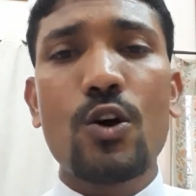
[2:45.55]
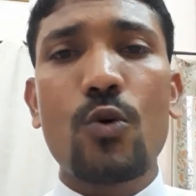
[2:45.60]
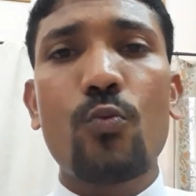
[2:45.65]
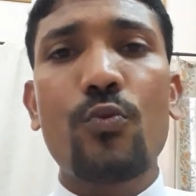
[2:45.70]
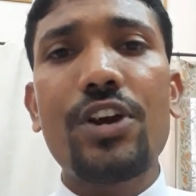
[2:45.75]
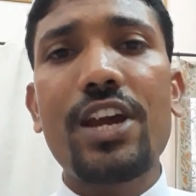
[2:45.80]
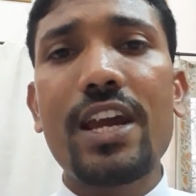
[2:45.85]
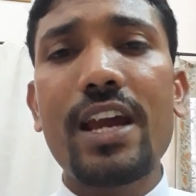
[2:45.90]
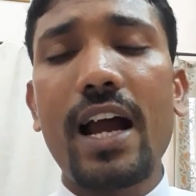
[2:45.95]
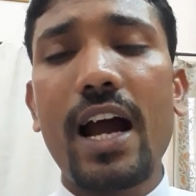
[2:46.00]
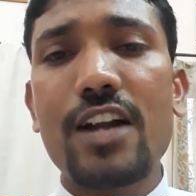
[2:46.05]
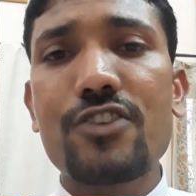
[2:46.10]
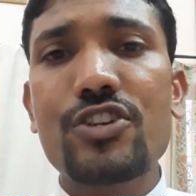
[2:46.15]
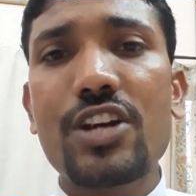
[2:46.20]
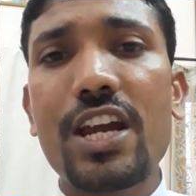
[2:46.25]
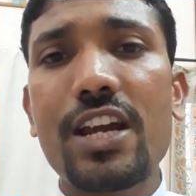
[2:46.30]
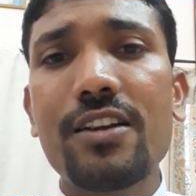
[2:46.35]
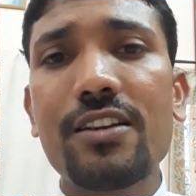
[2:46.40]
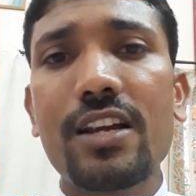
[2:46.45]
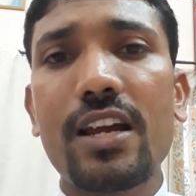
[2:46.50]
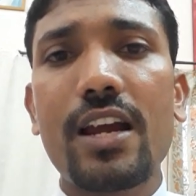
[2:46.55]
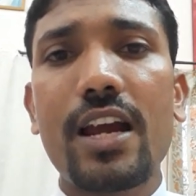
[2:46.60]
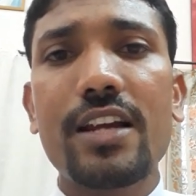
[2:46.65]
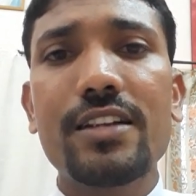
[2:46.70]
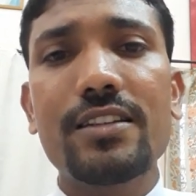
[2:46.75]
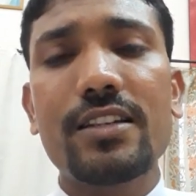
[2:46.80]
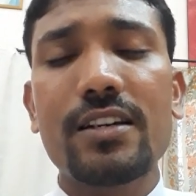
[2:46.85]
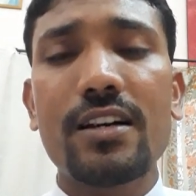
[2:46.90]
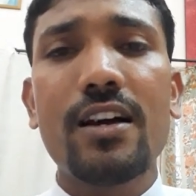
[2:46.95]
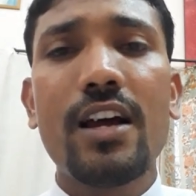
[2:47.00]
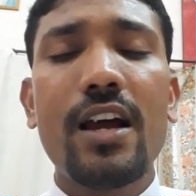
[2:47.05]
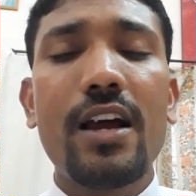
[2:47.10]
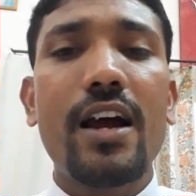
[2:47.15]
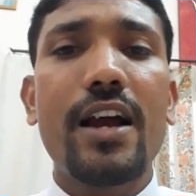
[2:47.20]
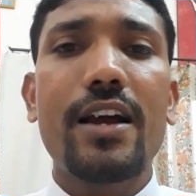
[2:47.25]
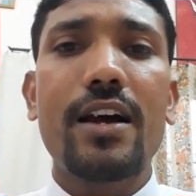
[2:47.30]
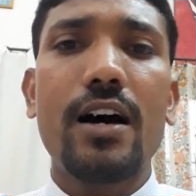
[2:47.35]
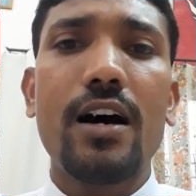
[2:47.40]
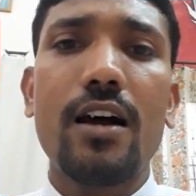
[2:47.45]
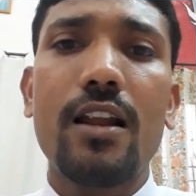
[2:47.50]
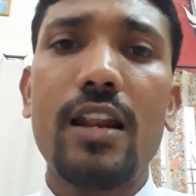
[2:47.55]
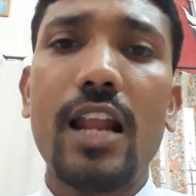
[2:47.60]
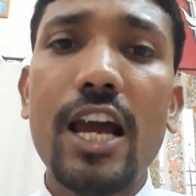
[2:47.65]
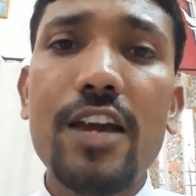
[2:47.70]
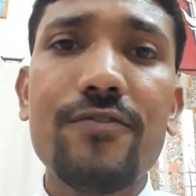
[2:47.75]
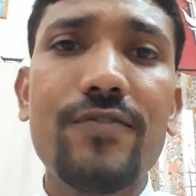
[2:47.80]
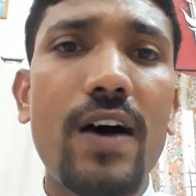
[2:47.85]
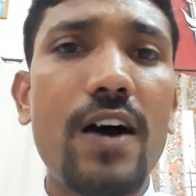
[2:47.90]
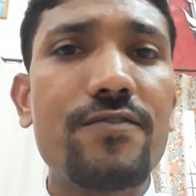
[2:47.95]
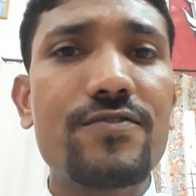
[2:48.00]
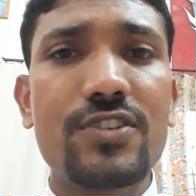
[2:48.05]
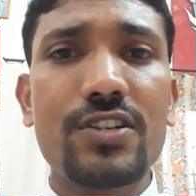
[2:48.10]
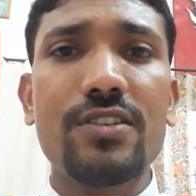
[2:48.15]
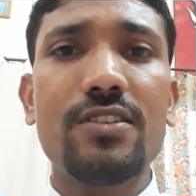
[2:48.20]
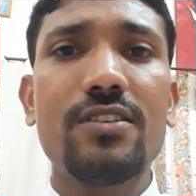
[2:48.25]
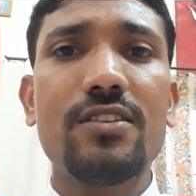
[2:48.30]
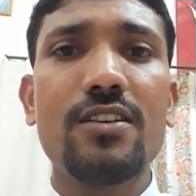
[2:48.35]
we attain in the life after,